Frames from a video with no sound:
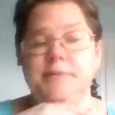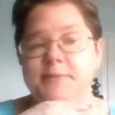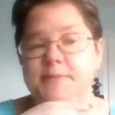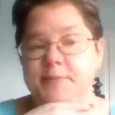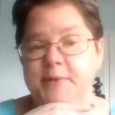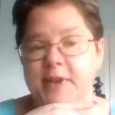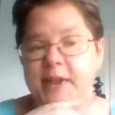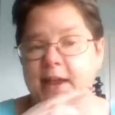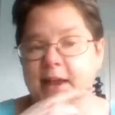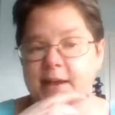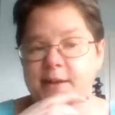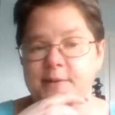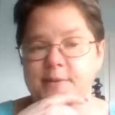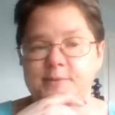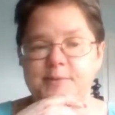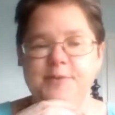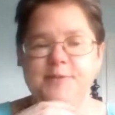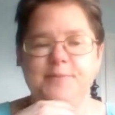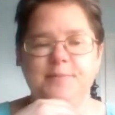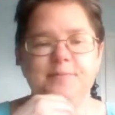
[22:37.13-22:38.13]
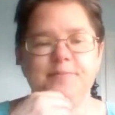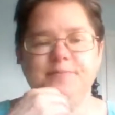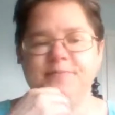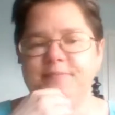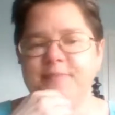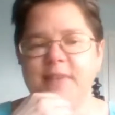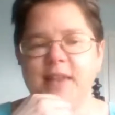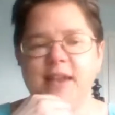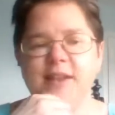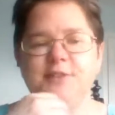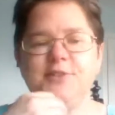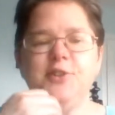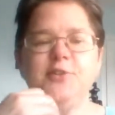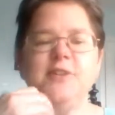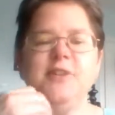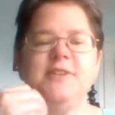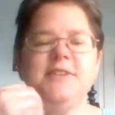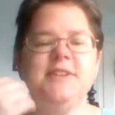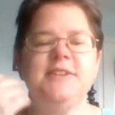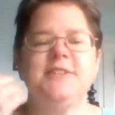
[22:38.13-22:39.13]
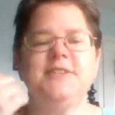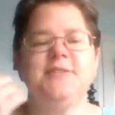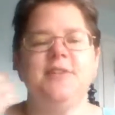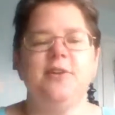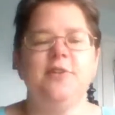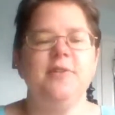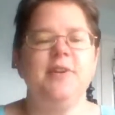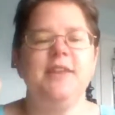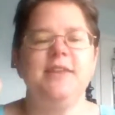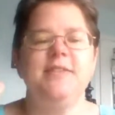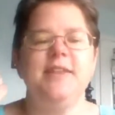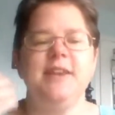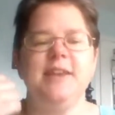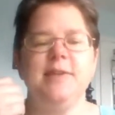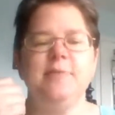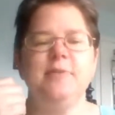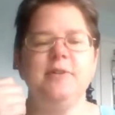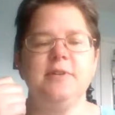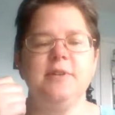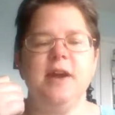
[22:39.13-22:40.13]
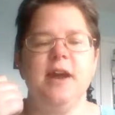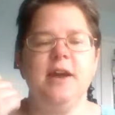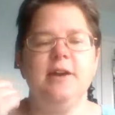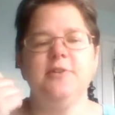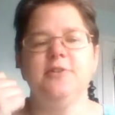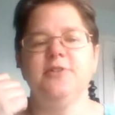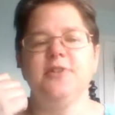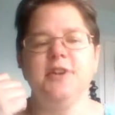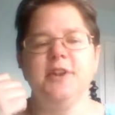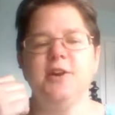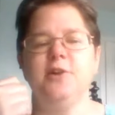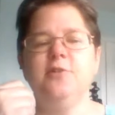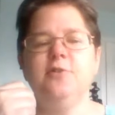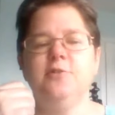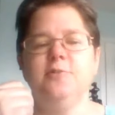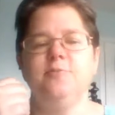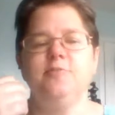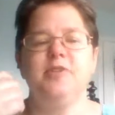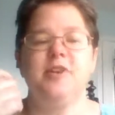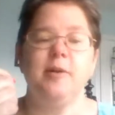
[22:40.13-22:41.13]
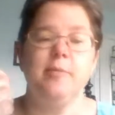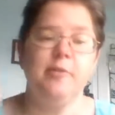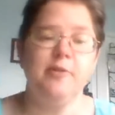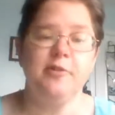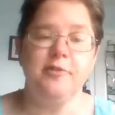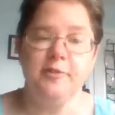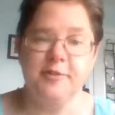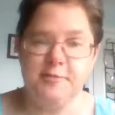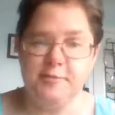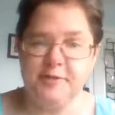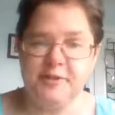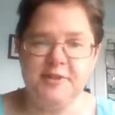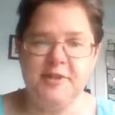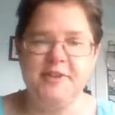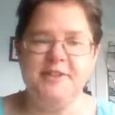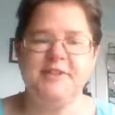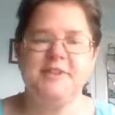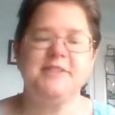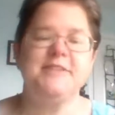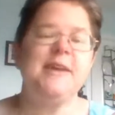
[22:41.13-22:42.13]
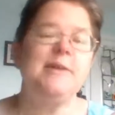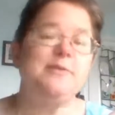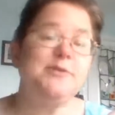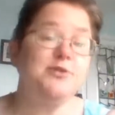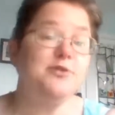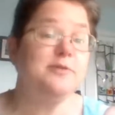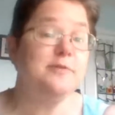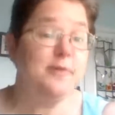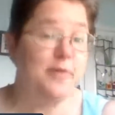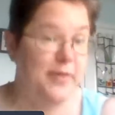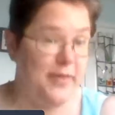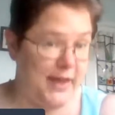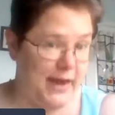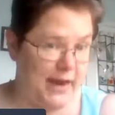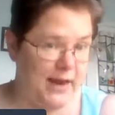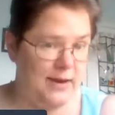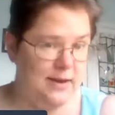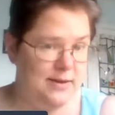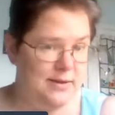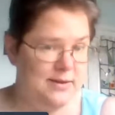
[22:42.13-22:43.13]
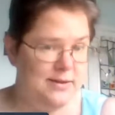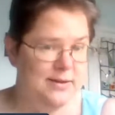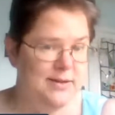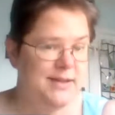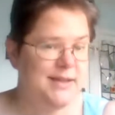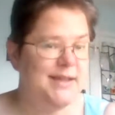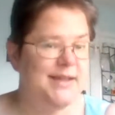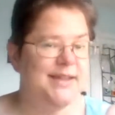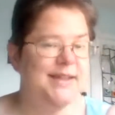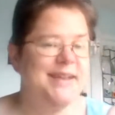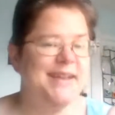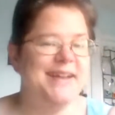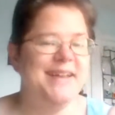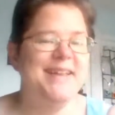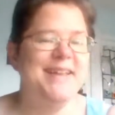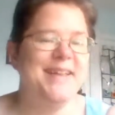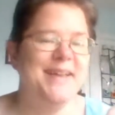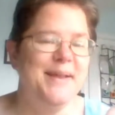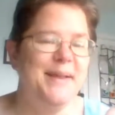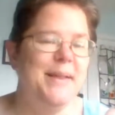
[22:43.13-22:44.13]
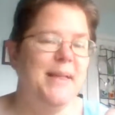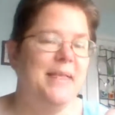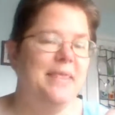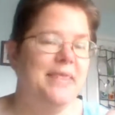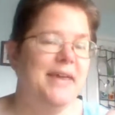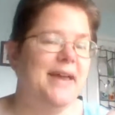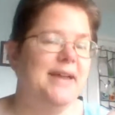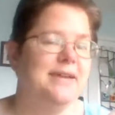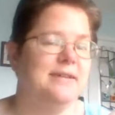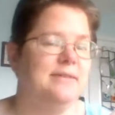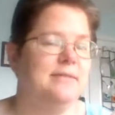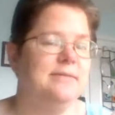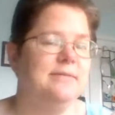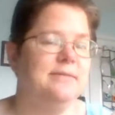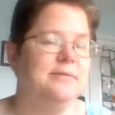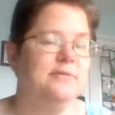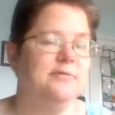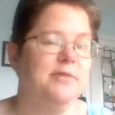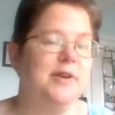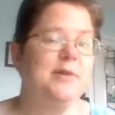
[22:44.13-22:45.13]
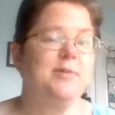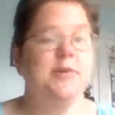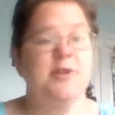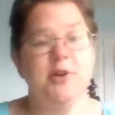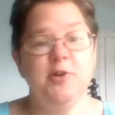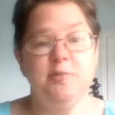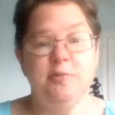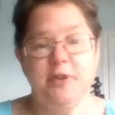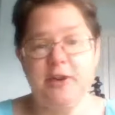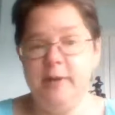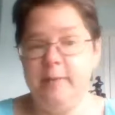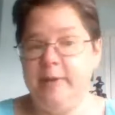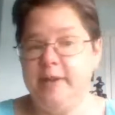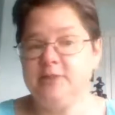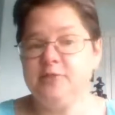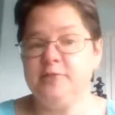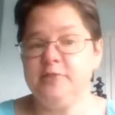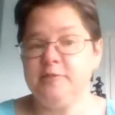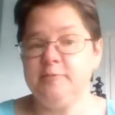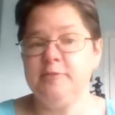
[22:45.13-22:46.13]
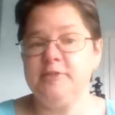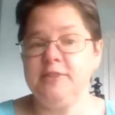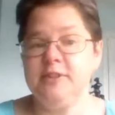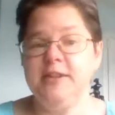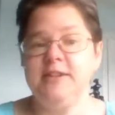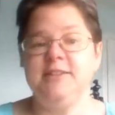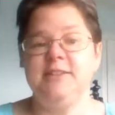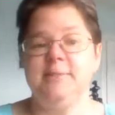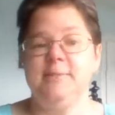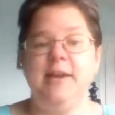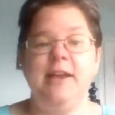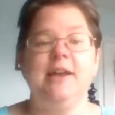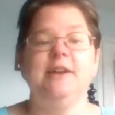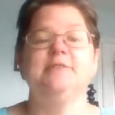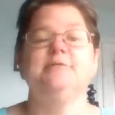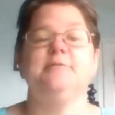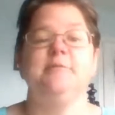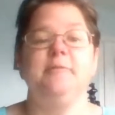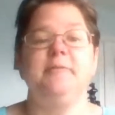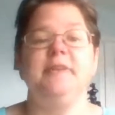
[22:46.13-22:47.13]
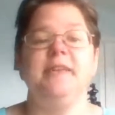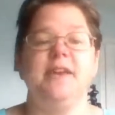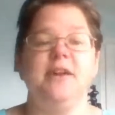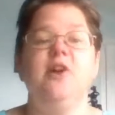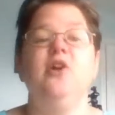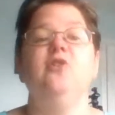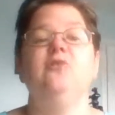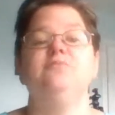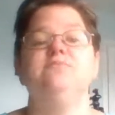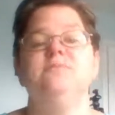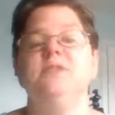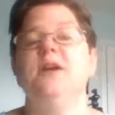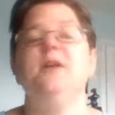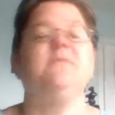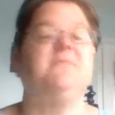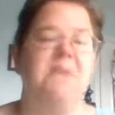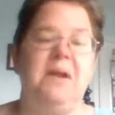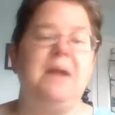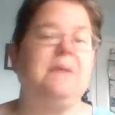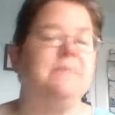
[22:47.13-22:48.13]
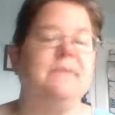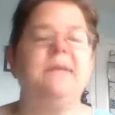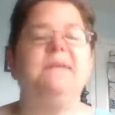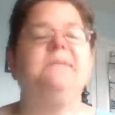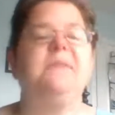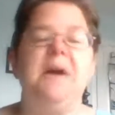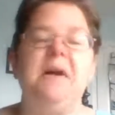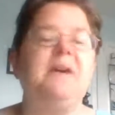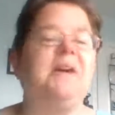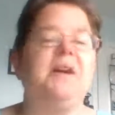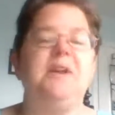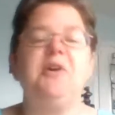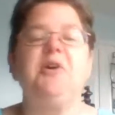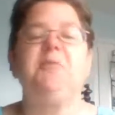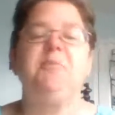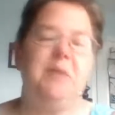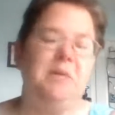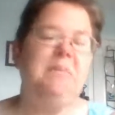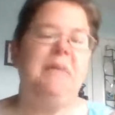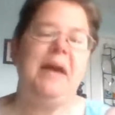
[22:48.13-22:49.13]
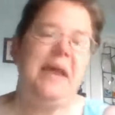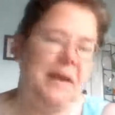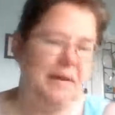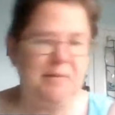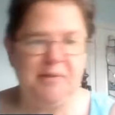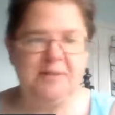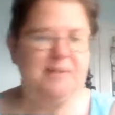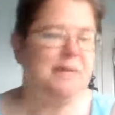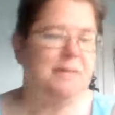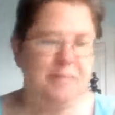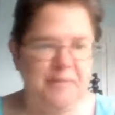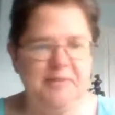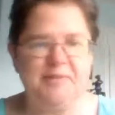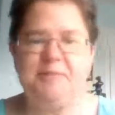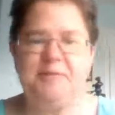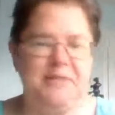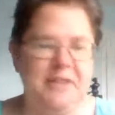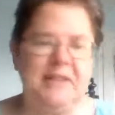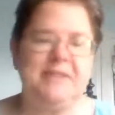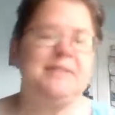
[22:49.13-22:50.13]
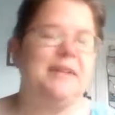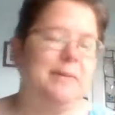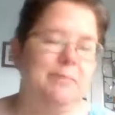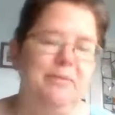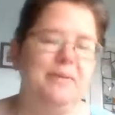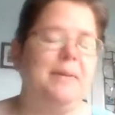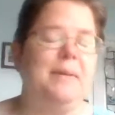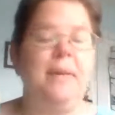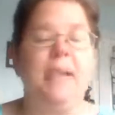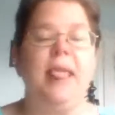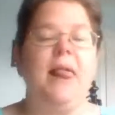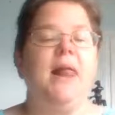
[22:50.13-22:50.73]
But yeah, it was. And Tony says already that him and Kyle are going to go and put up her Christmas lights, because that was sort of a thing that Rick would go put up his Christmas lights and my husband would be like, oh, I got to go put mine Christmas lights up. And